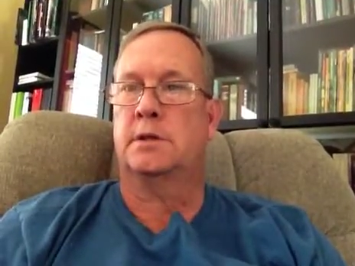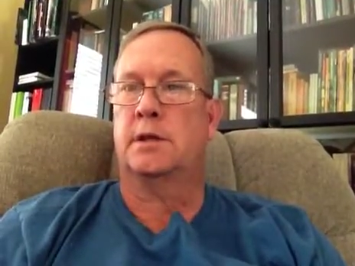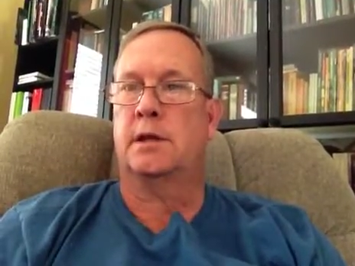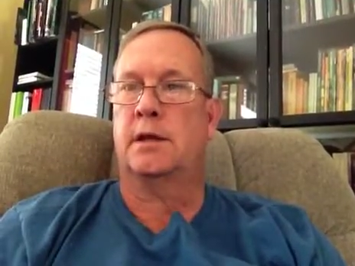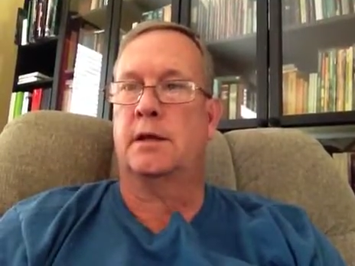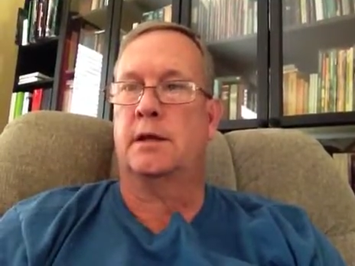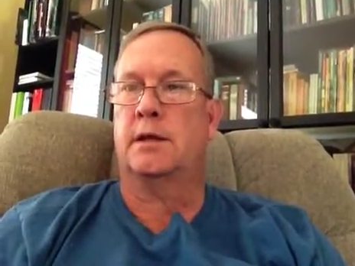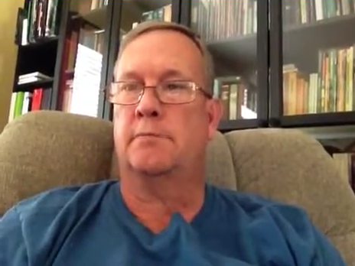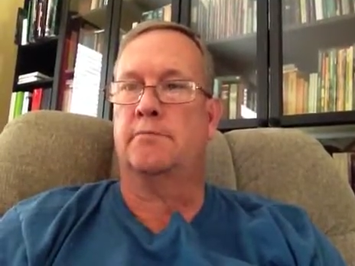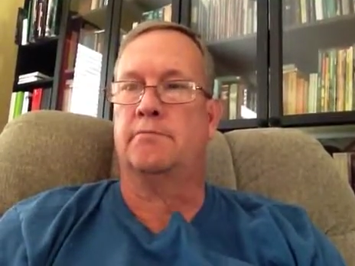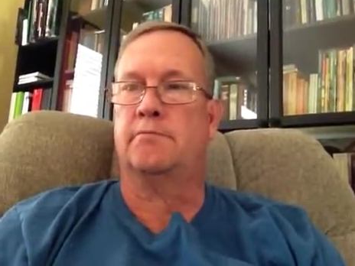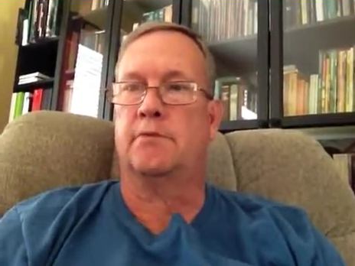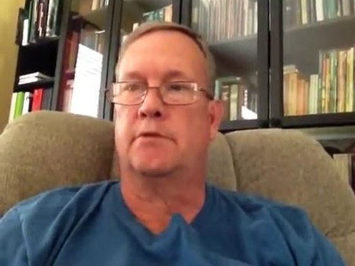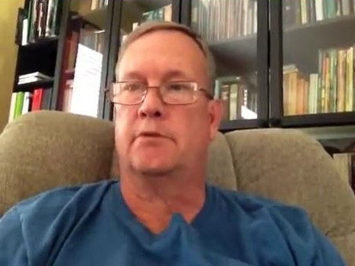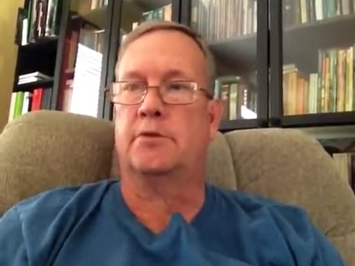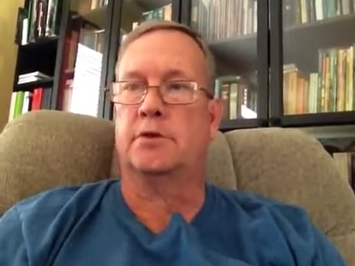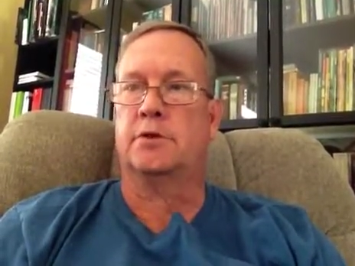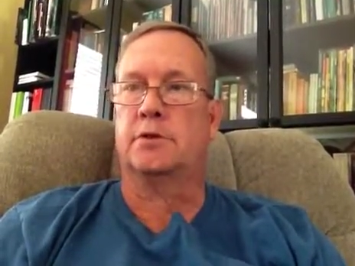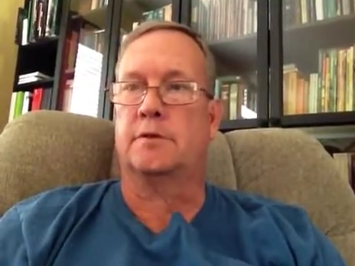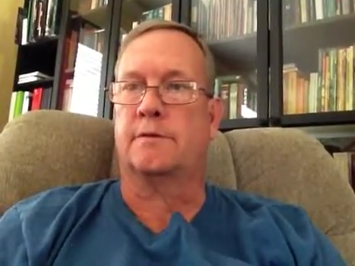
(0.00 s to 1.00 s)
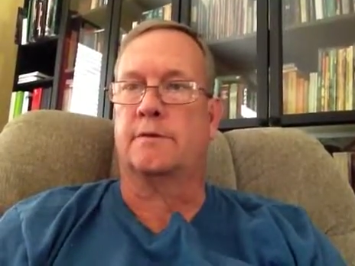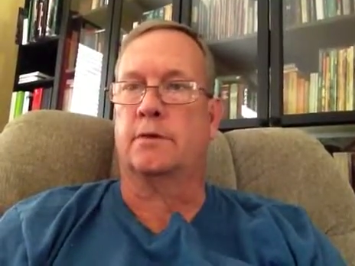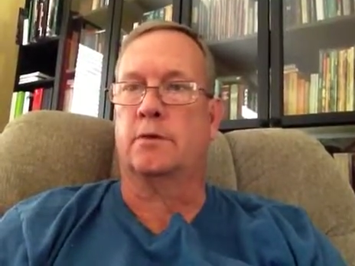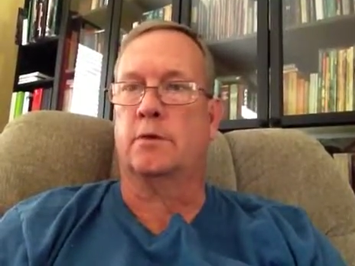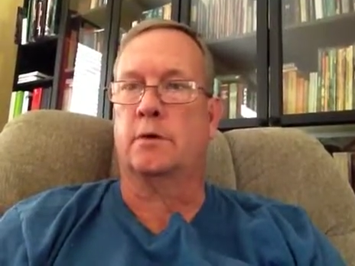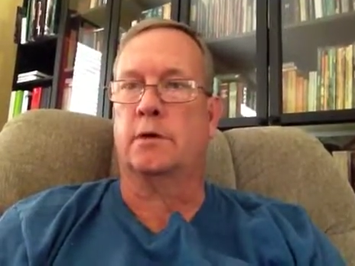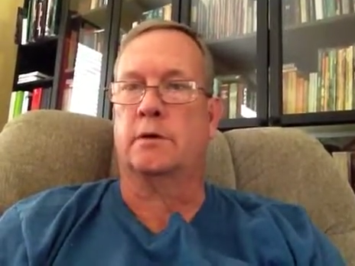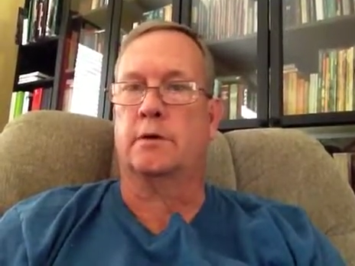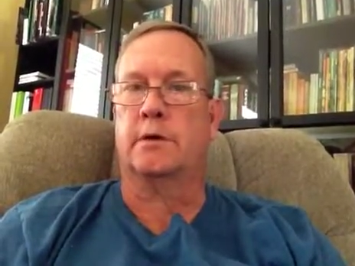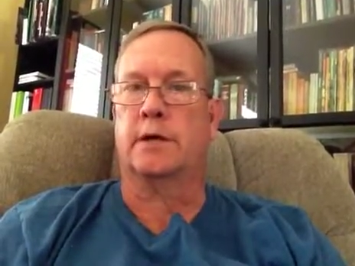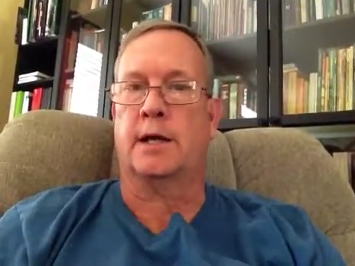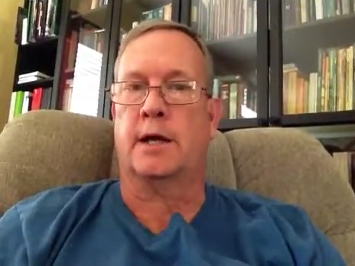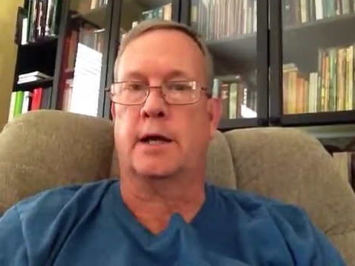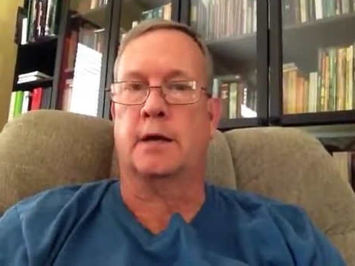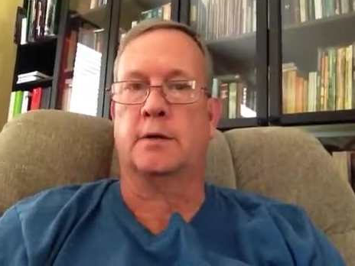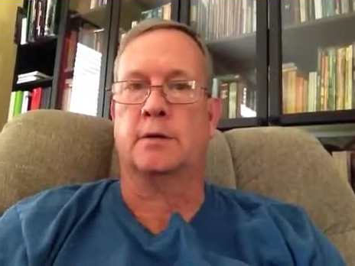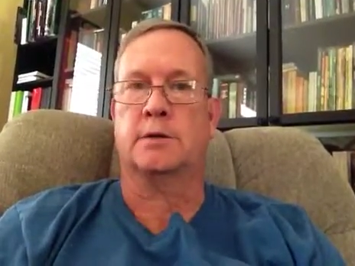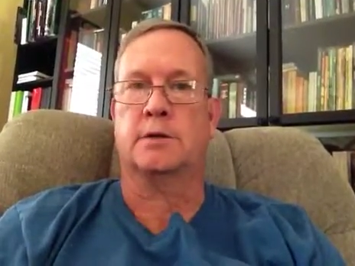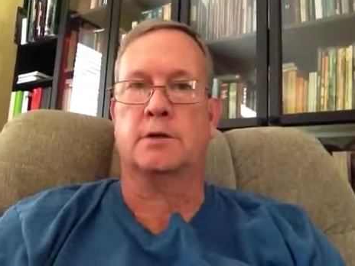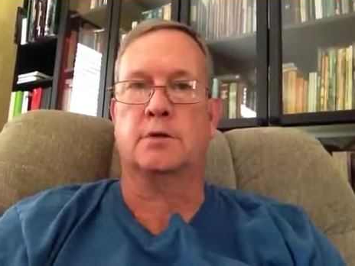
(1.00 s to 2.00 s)
And for just a few
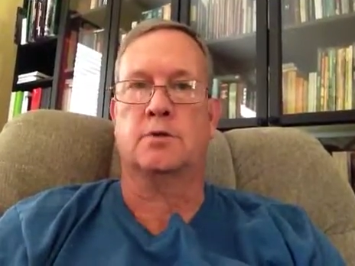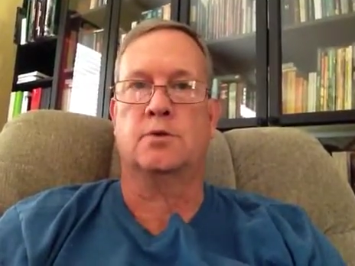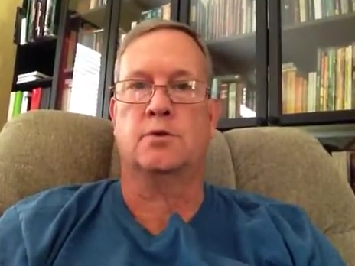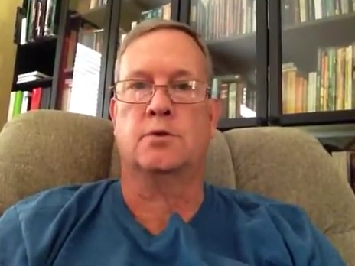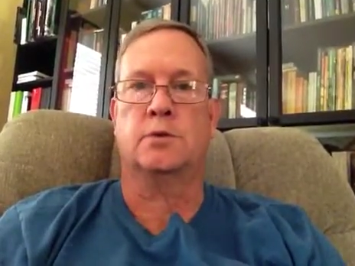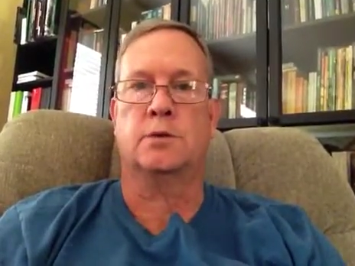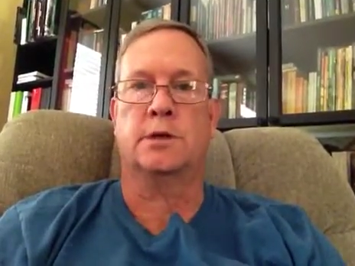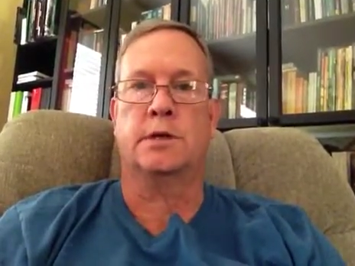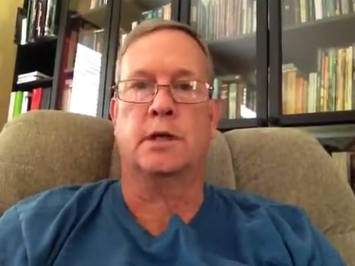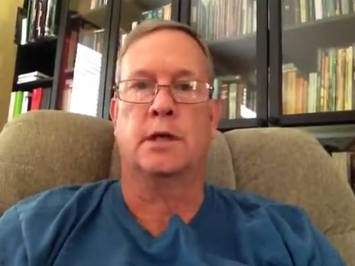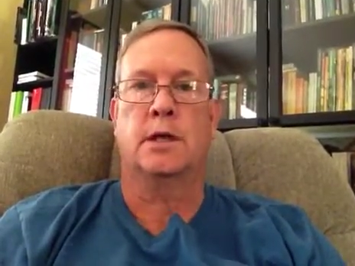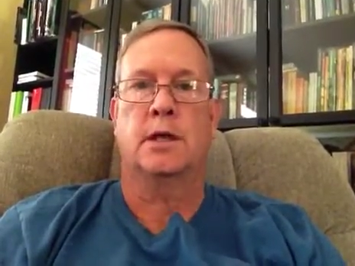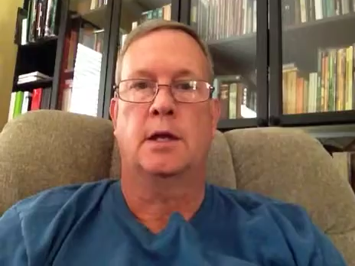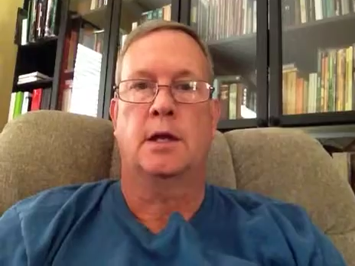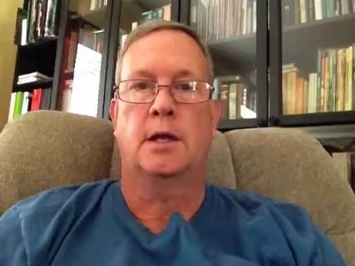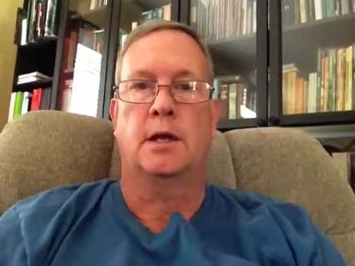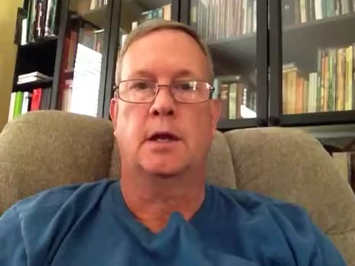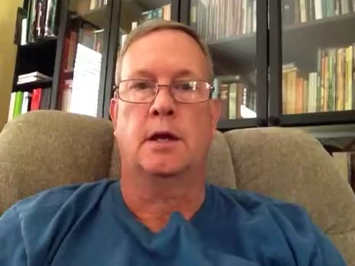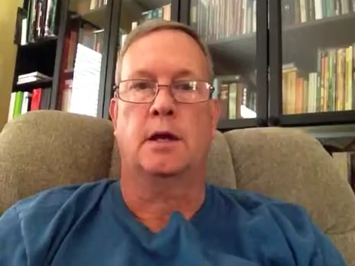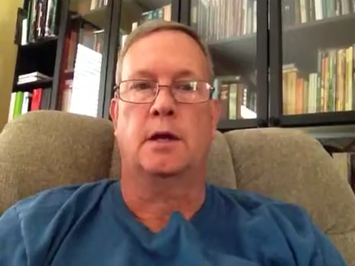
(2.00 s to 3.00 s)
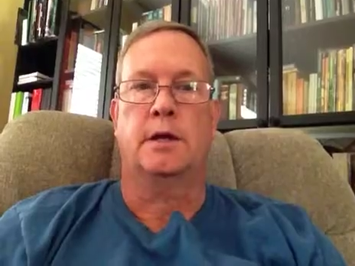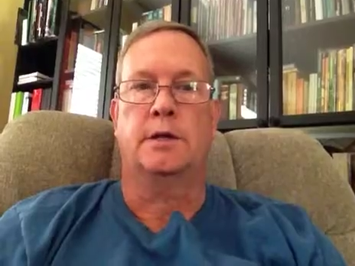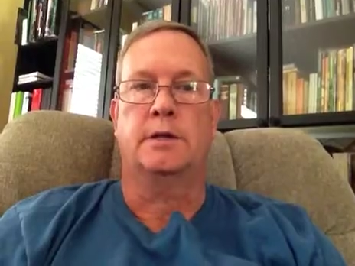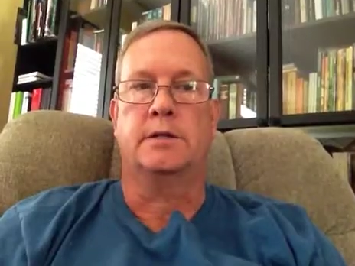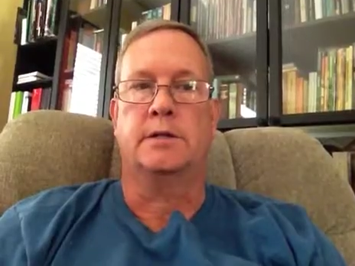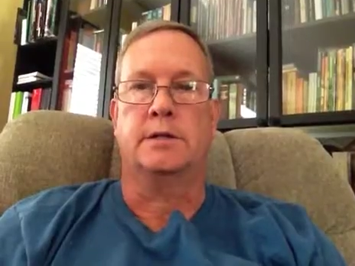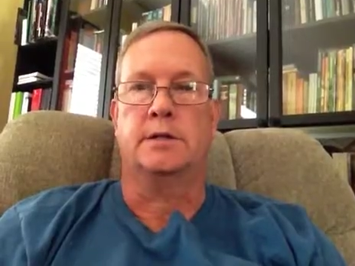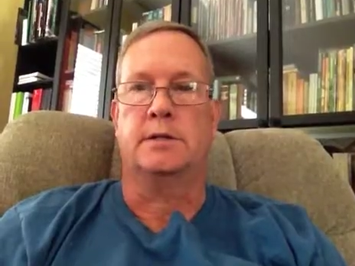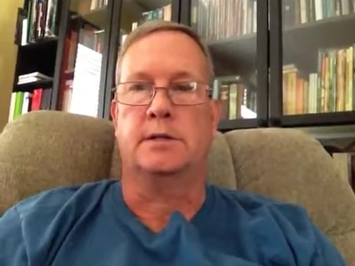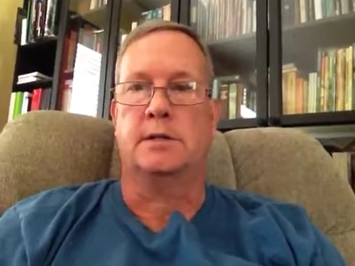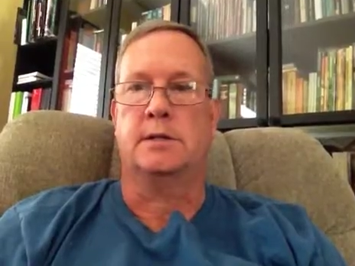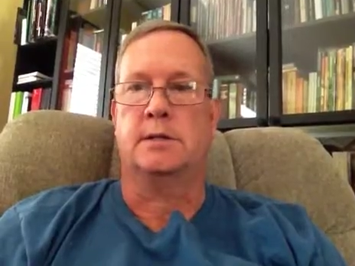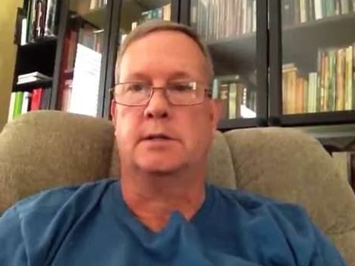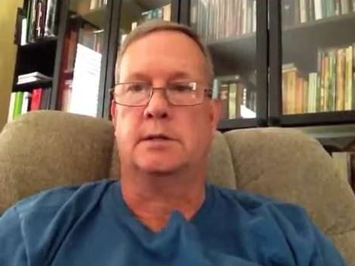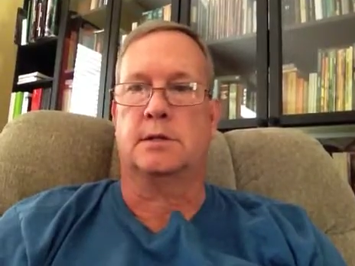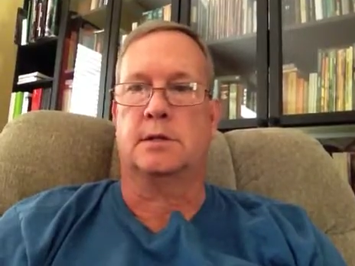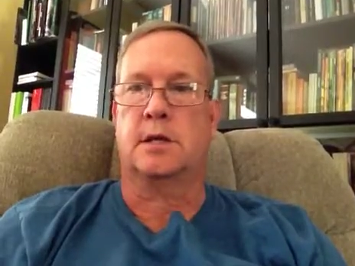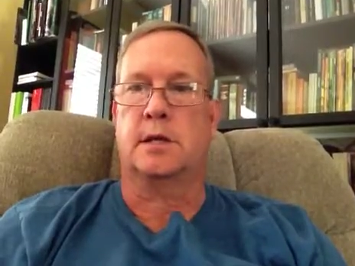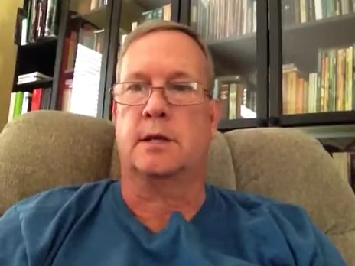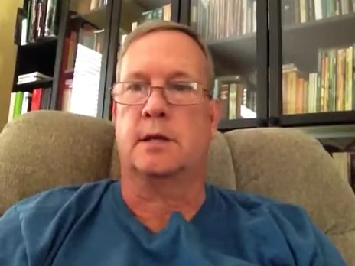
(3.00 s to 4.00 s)
$100s, usually, it's easy to
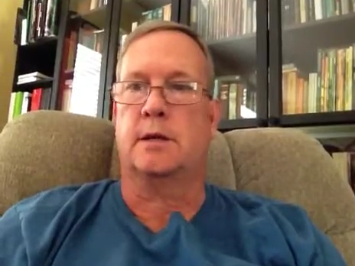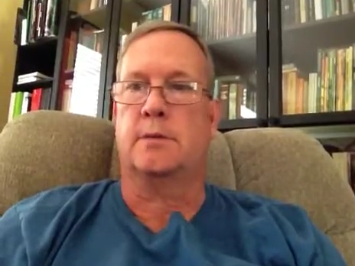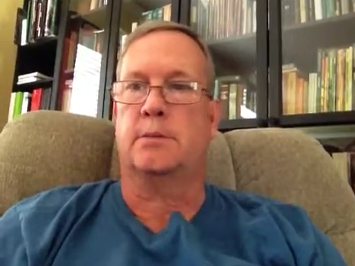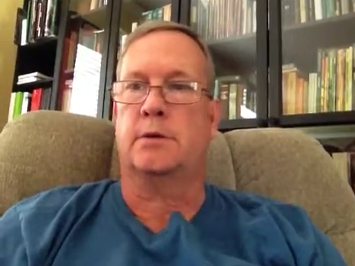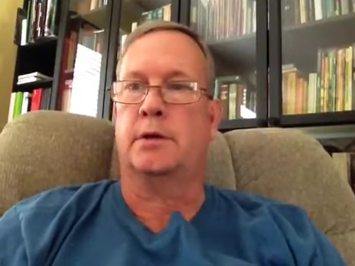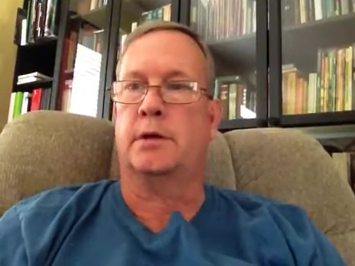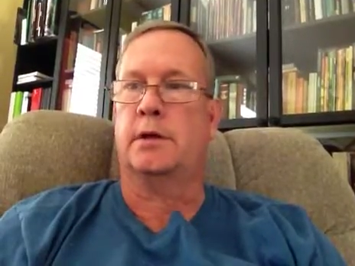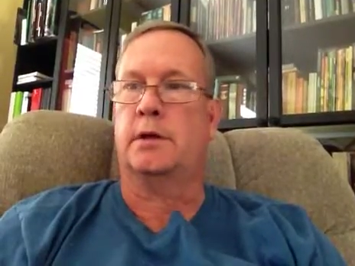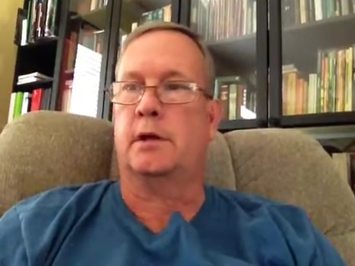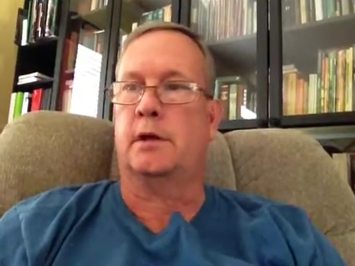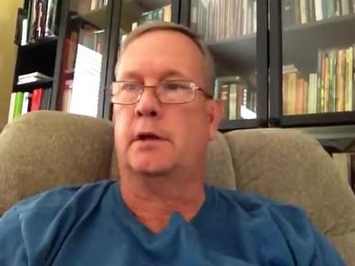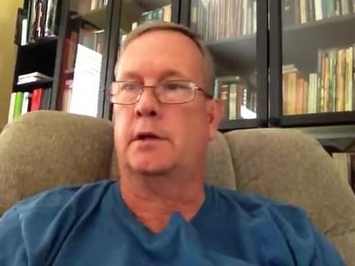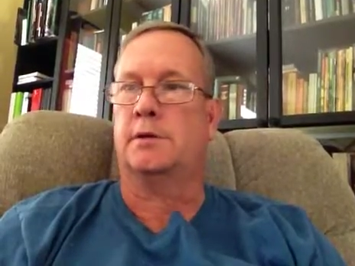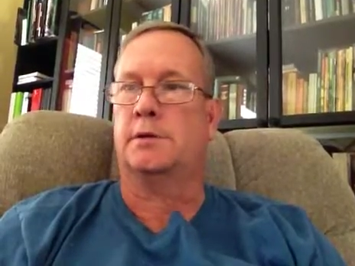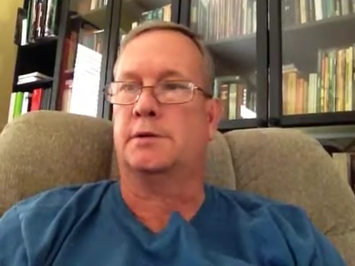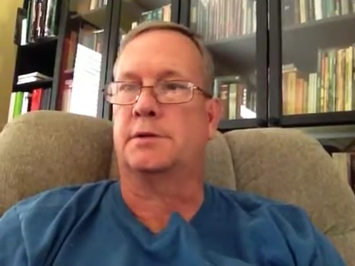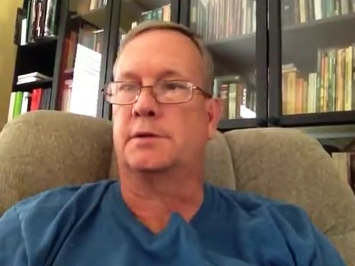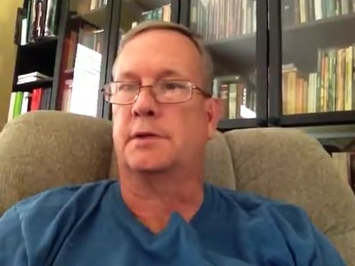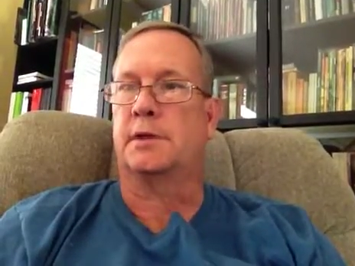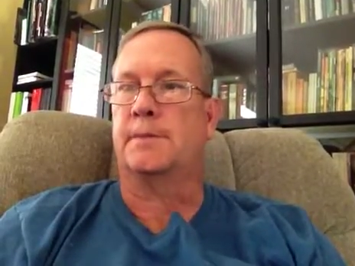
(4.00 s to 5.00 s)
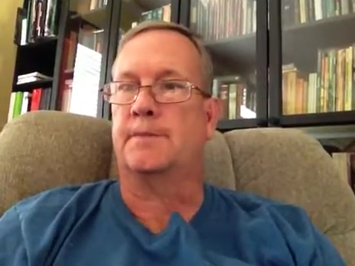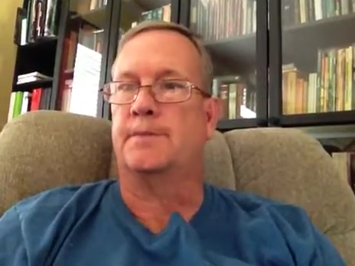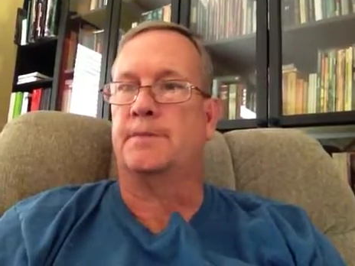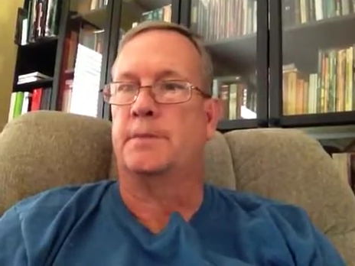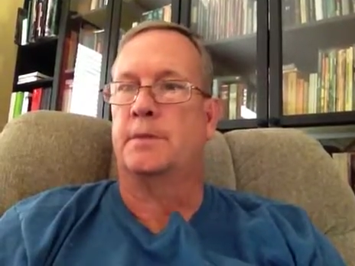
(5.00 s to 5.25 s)
set up an LLC.